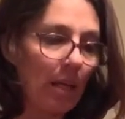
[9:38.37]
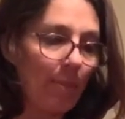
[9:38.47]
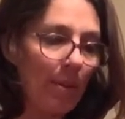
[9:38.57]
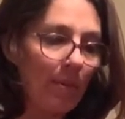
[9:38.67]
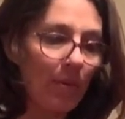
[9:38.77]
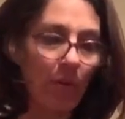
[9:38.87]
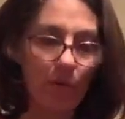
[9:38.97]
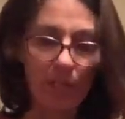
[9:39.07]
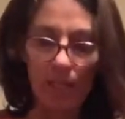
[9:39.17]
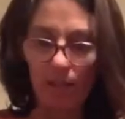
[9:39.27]
maybe
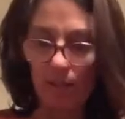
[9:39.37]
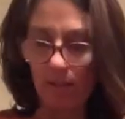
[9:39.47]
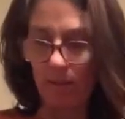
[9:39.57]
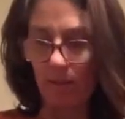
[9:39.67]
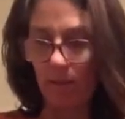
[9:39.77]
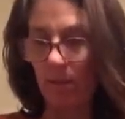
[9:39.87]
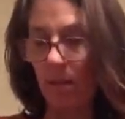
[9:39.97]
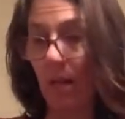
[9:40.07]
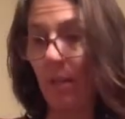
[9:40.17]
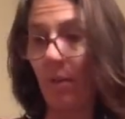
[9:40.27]
30.
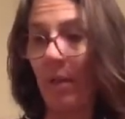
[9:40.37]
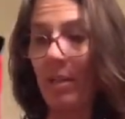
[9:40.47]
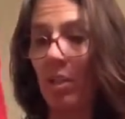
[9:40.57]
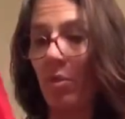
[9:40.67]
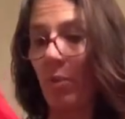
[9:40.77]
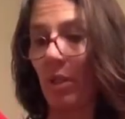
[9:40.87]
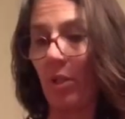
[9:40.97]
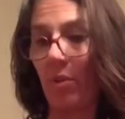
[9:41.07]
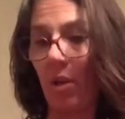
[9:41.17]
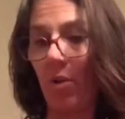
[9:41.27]
I don't know, it's super
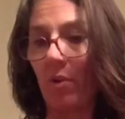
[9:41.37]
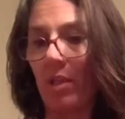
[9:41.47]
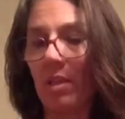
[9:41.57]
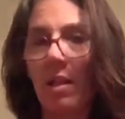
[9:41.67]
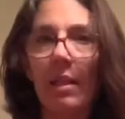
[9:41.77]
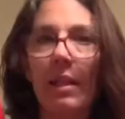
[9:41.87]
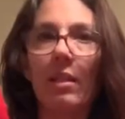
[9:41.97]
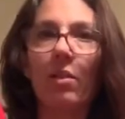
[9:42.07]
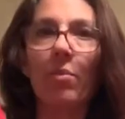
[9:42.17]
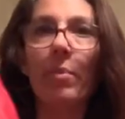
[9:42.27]
cute though, and it's got like
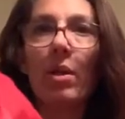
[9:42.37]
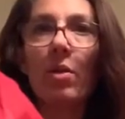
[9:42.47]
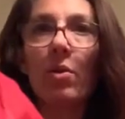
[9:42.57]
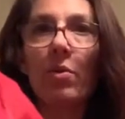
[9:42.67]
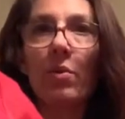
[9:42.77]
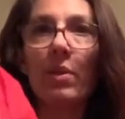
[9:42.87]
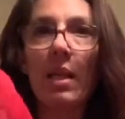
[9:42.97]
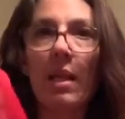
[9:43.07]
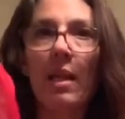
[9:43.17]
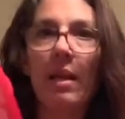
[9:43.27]
little bows,
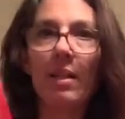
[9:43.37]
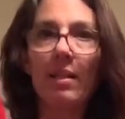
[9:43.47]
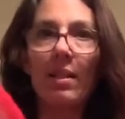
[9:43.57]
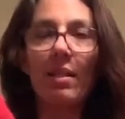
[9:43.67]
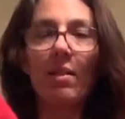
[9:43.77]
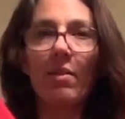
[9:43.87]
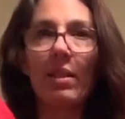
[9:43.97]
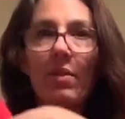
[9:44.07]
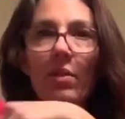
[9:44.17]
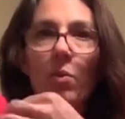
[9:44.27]
and it's got the little
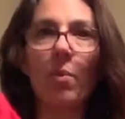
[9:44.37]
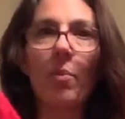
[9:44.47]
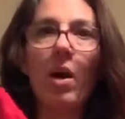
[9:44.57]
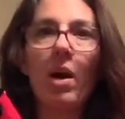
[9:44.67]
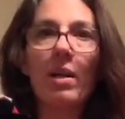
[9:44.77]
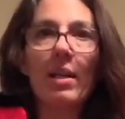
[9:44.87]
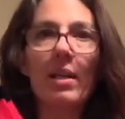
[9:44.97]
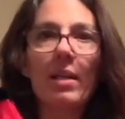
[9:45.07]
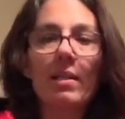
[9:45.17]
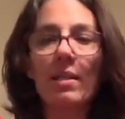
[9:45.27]
individual
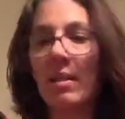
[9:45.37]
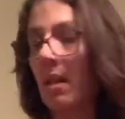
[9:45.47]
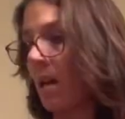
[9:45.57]
pockets.